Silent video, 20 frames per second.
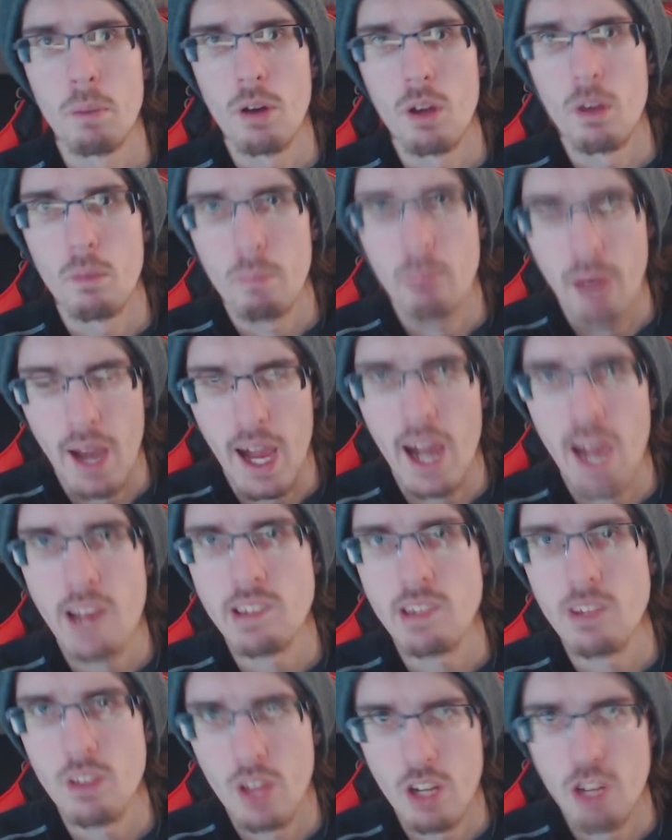put
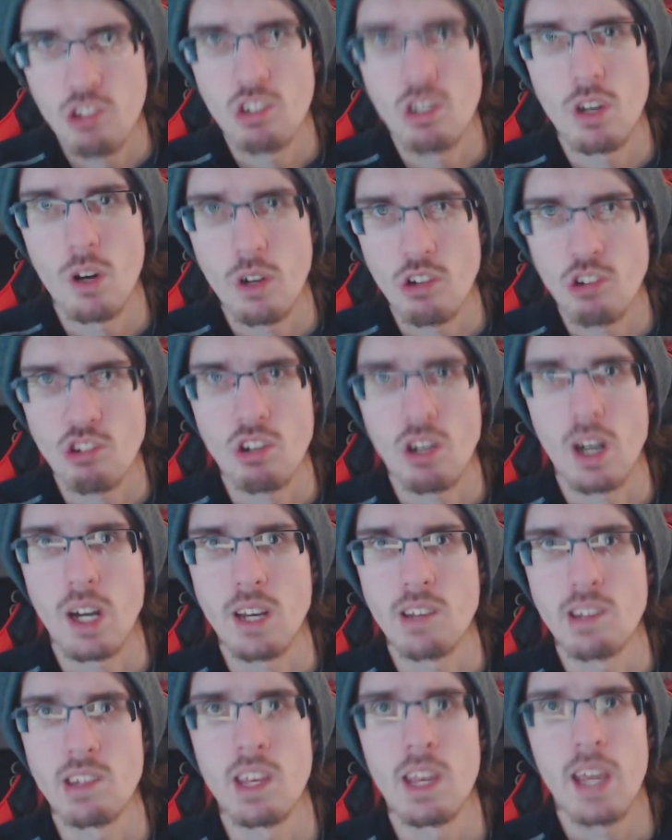past legendary
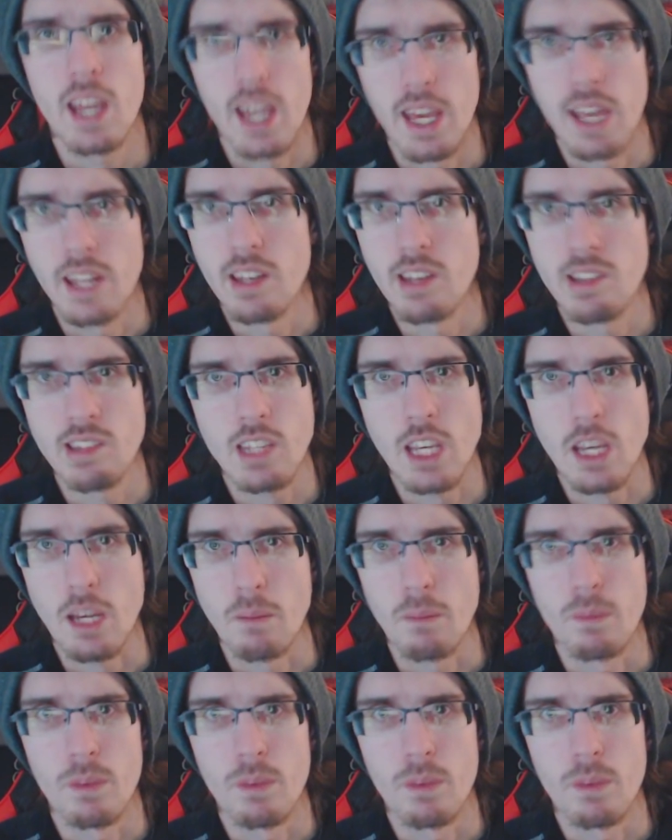shinies in this game.